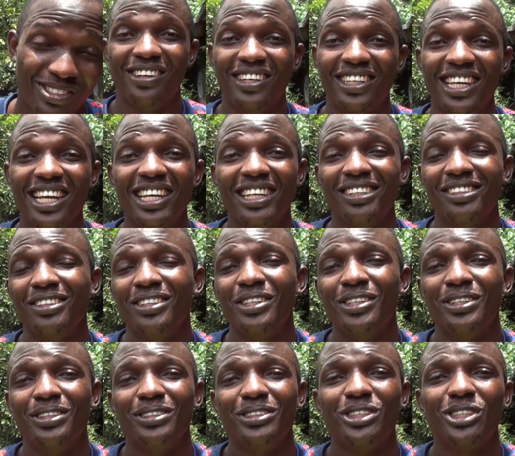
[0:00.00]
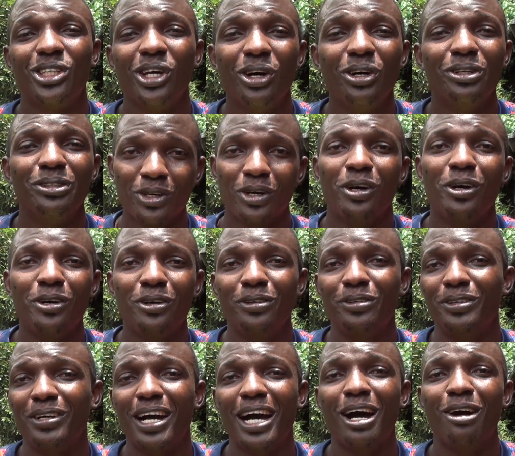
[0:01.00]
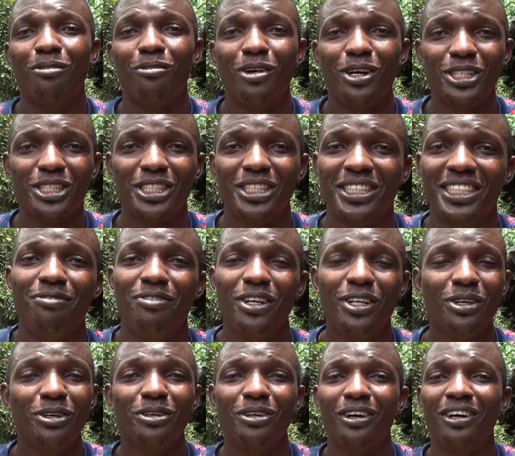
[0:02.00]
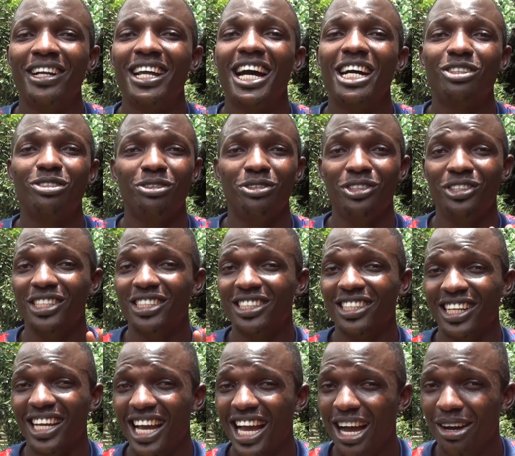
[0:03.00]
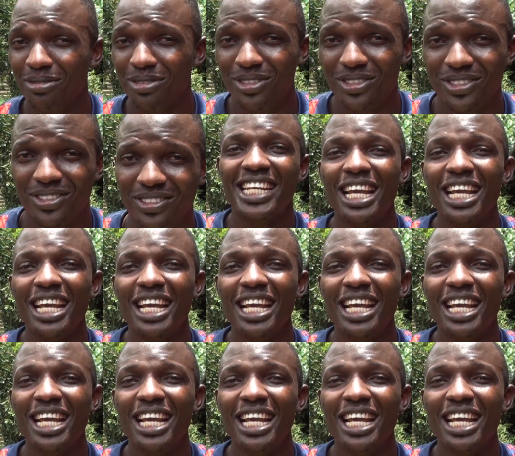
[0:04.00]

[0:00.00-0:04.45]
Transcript: Okay, so go and watch video on how to use the 3 herbs.